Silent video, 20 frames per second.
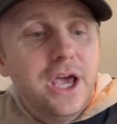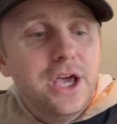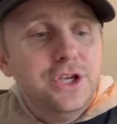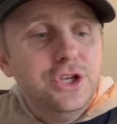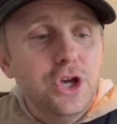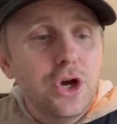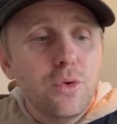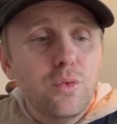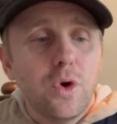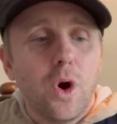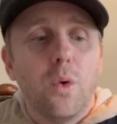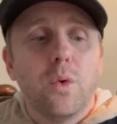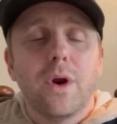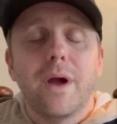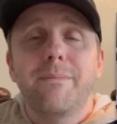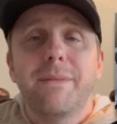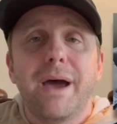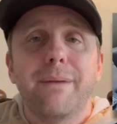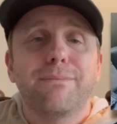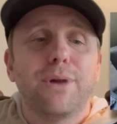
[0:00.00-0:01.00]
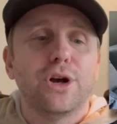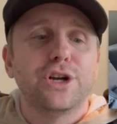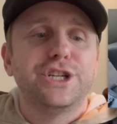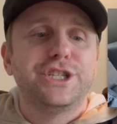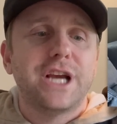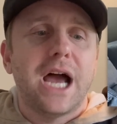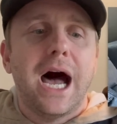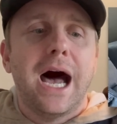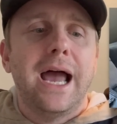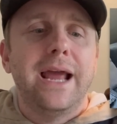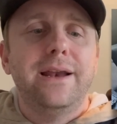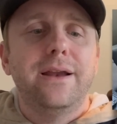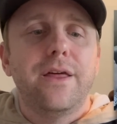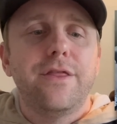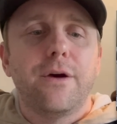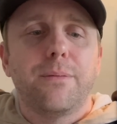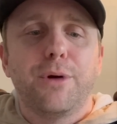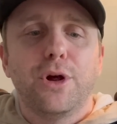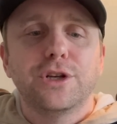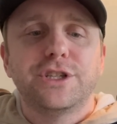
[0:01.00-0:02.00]
You will remember Shyne,
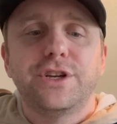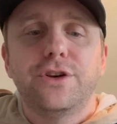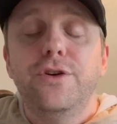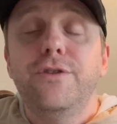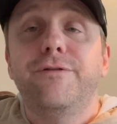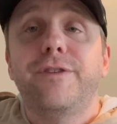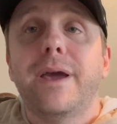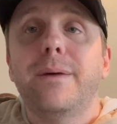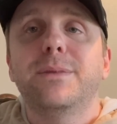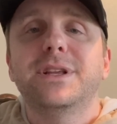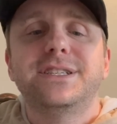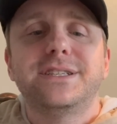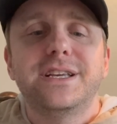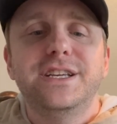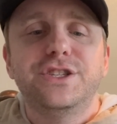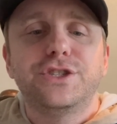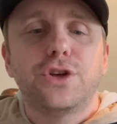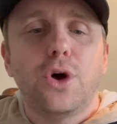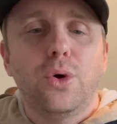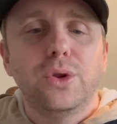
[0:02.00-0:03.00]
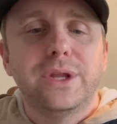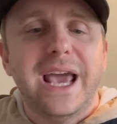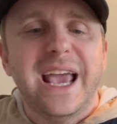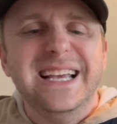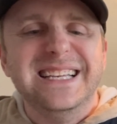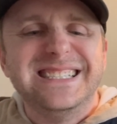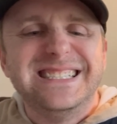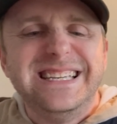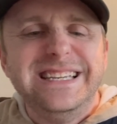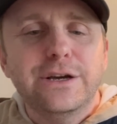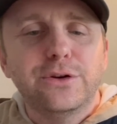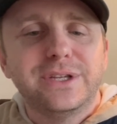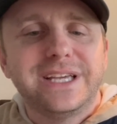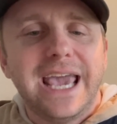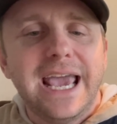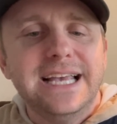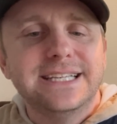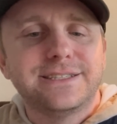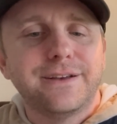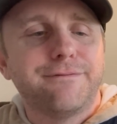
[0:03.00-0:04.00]
the person who famously sold a sealed
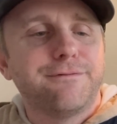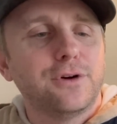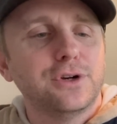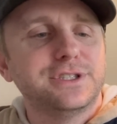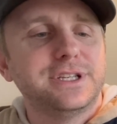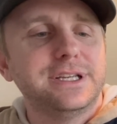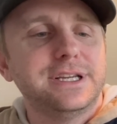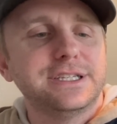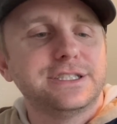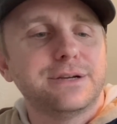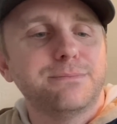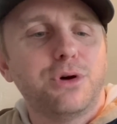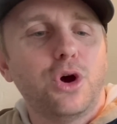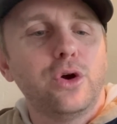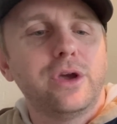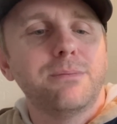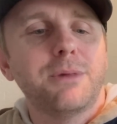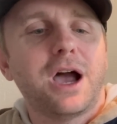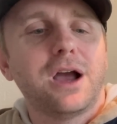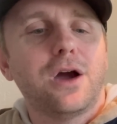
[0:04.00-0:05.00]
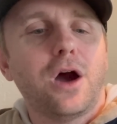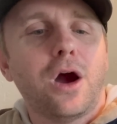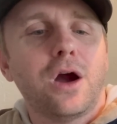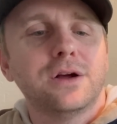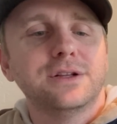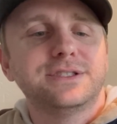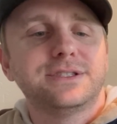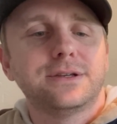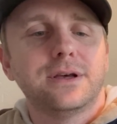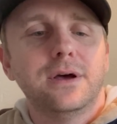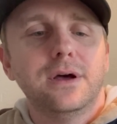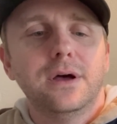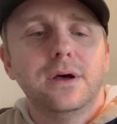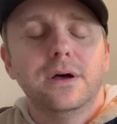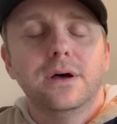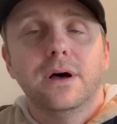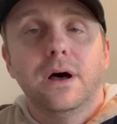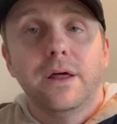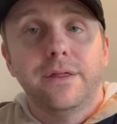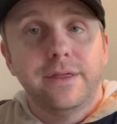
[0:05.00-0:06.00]
case of first edition Pokemon cards
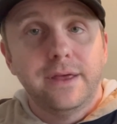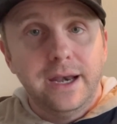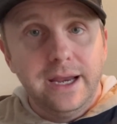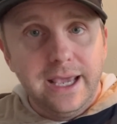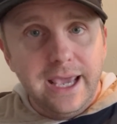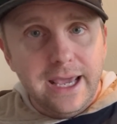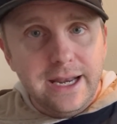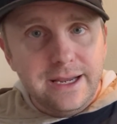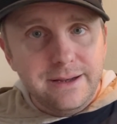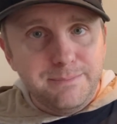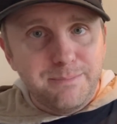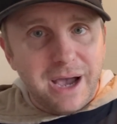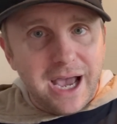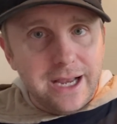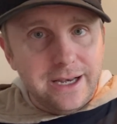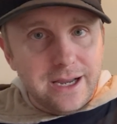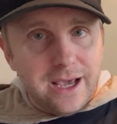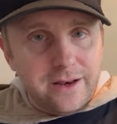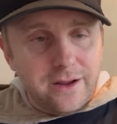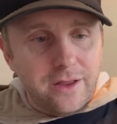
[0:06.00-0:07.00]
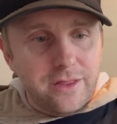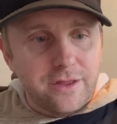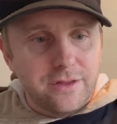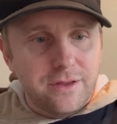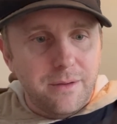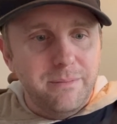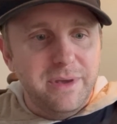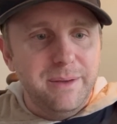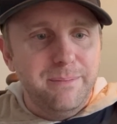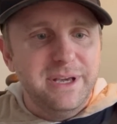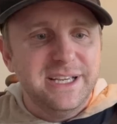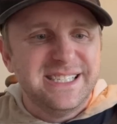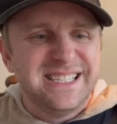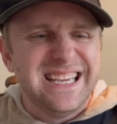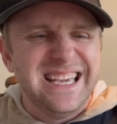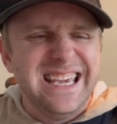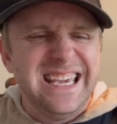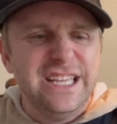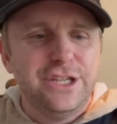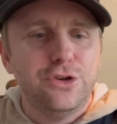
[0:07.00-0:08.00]
authenticated by none other than
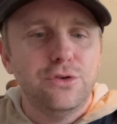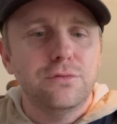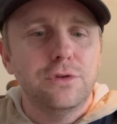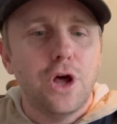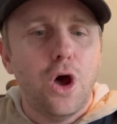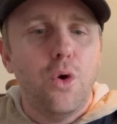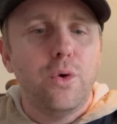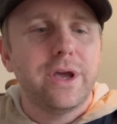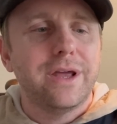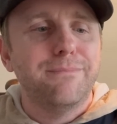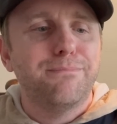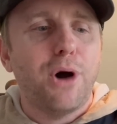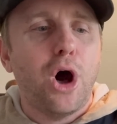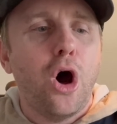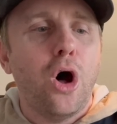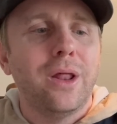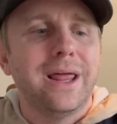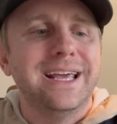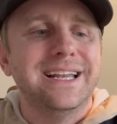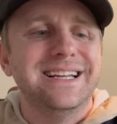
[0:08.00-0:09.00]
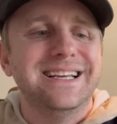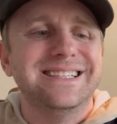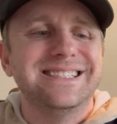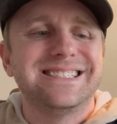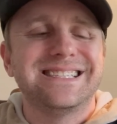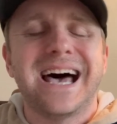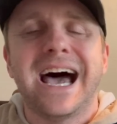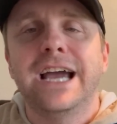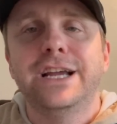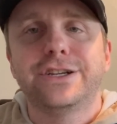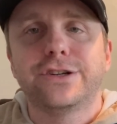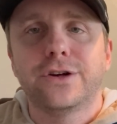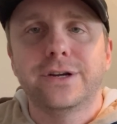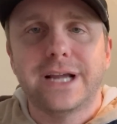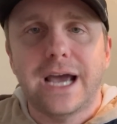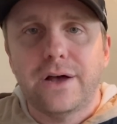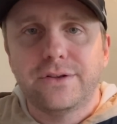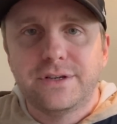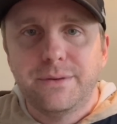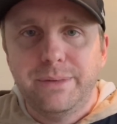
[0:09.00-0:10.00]
BBCE to Logan, Paul, and Inside turned
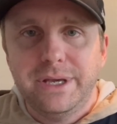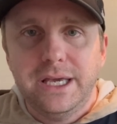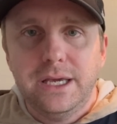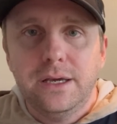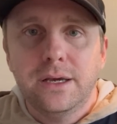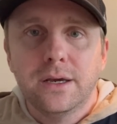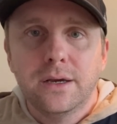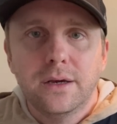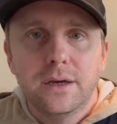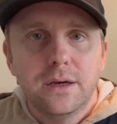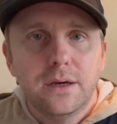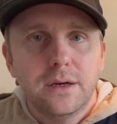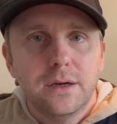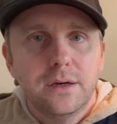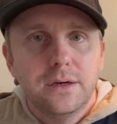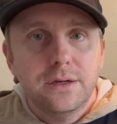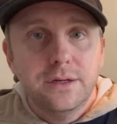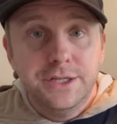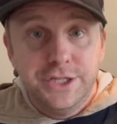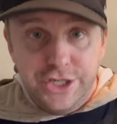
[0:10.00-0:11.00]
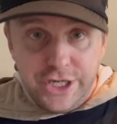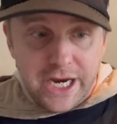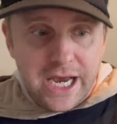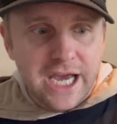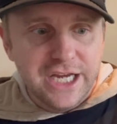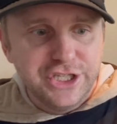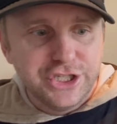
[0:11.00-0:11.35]
out to be G.I.